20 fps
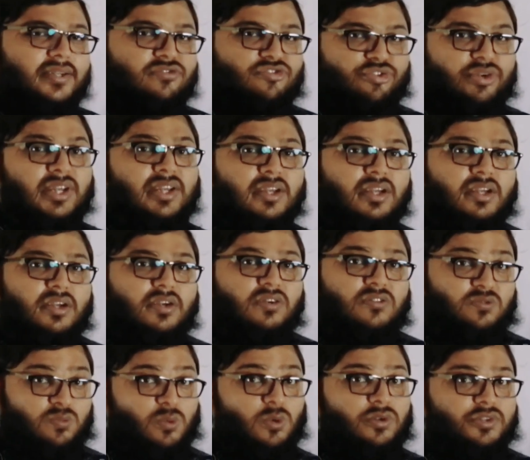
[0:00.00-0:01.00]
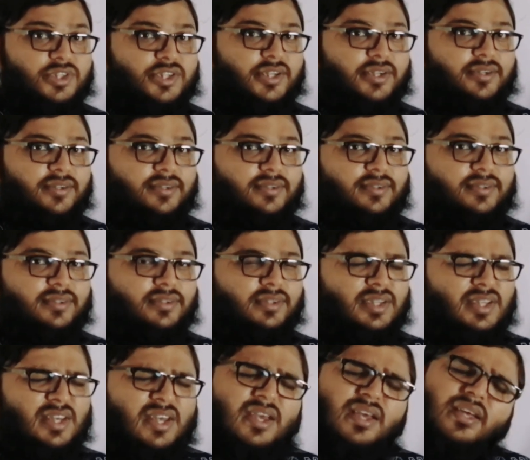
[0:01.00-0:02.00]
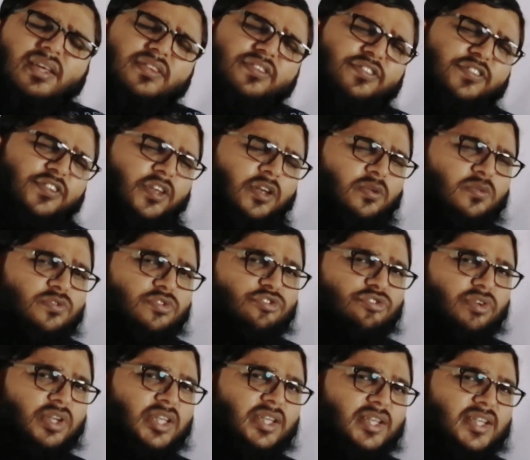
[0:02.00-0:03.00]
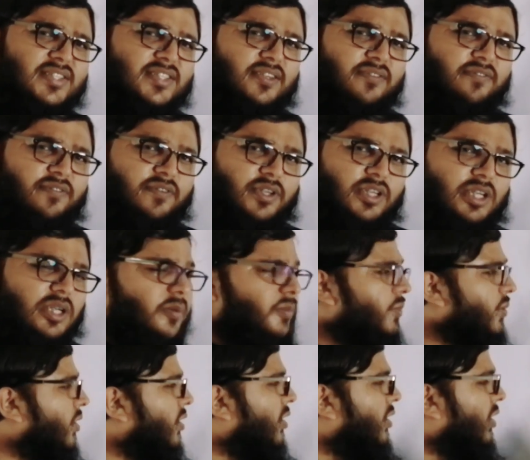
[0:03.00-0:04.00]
drink water. So drink is a verb.